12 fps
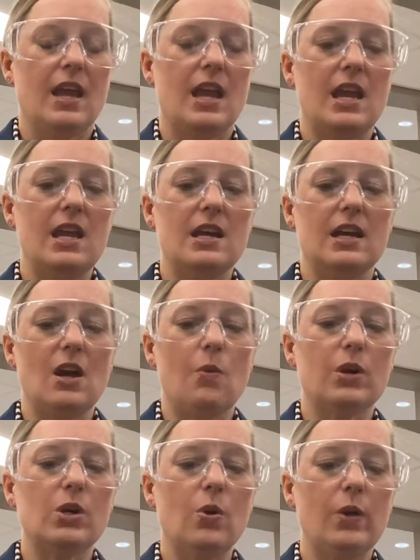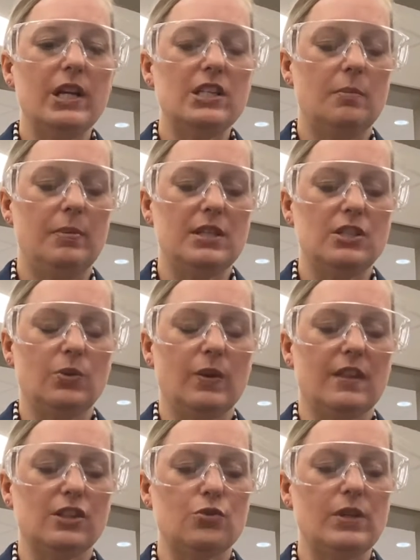And we're going to be doing
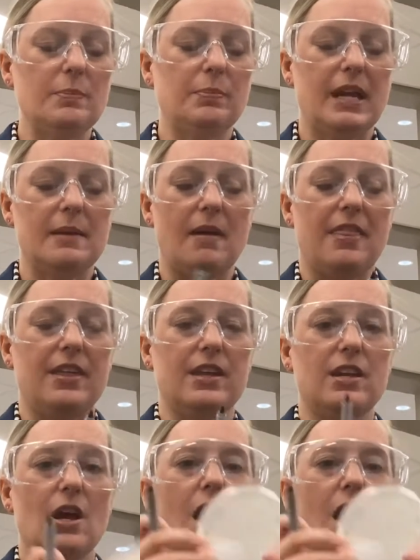the street plate method.